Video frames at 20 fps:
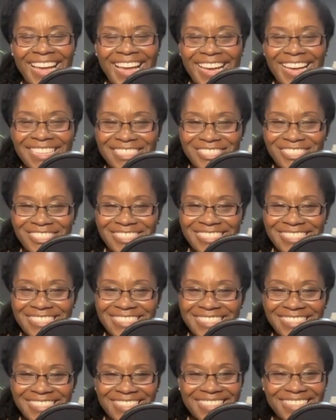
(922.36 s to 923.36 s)
That's
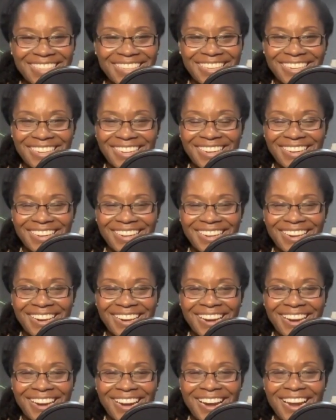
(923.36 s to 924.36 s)
crazy.
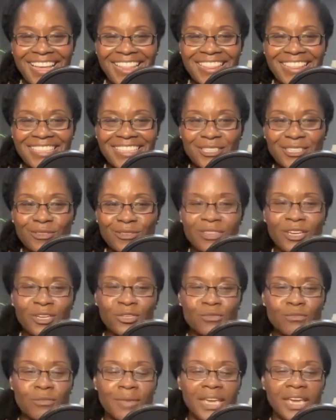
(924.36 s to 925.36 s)
So then
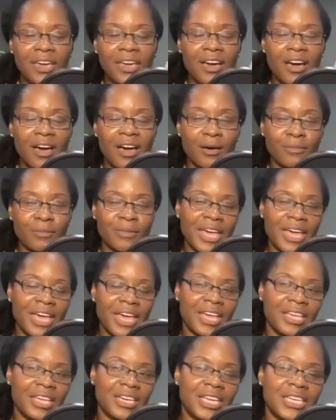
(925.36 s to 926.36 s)
you make up
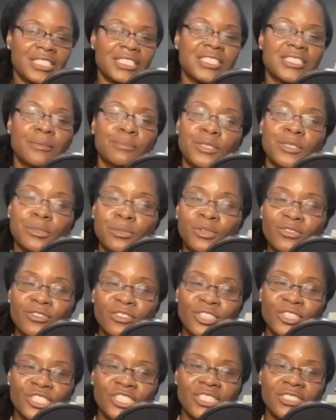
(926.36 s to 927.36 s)
an acceptable
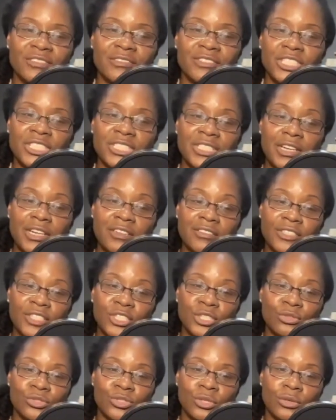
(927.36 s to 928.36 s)
version of yourself and
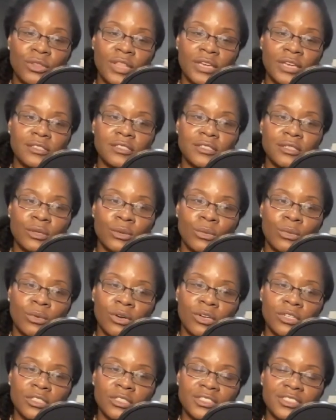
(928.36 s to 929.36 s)
you show that to the
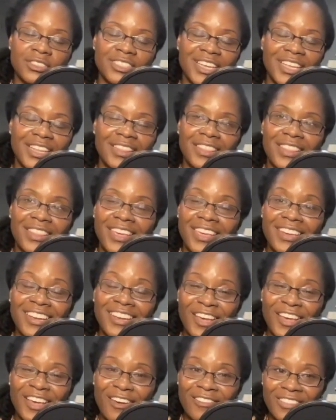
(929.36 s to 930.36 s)
world and they
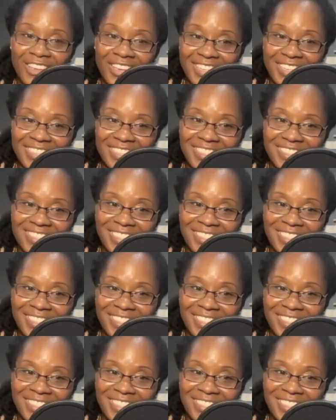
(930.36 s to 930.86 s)
love it.